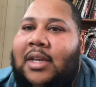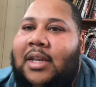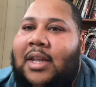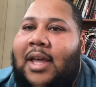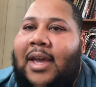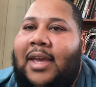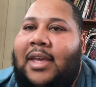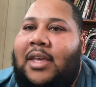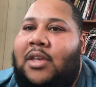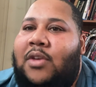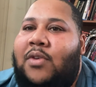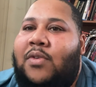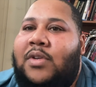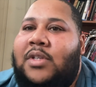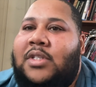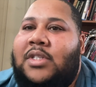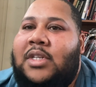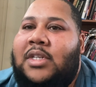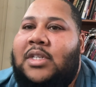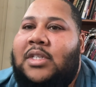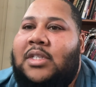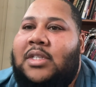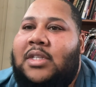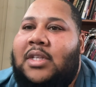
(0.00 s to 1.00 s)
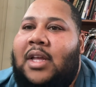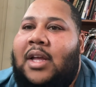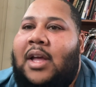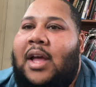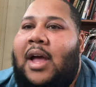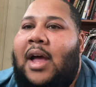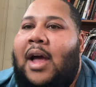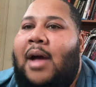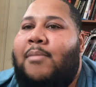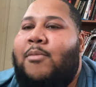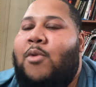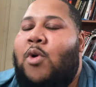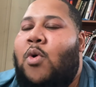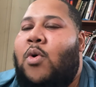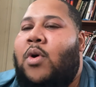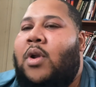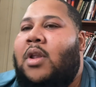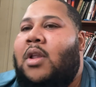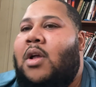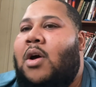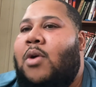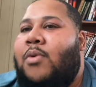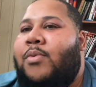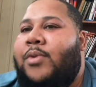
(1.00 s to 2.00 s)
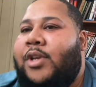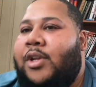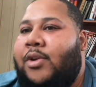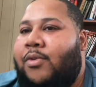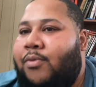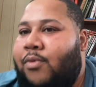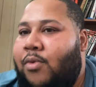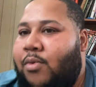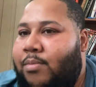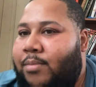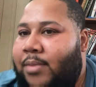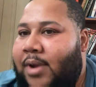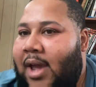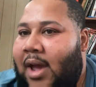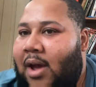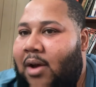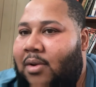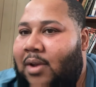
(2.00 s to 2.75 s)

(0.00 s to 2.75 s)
Like, you're just, I'm going along with the group now.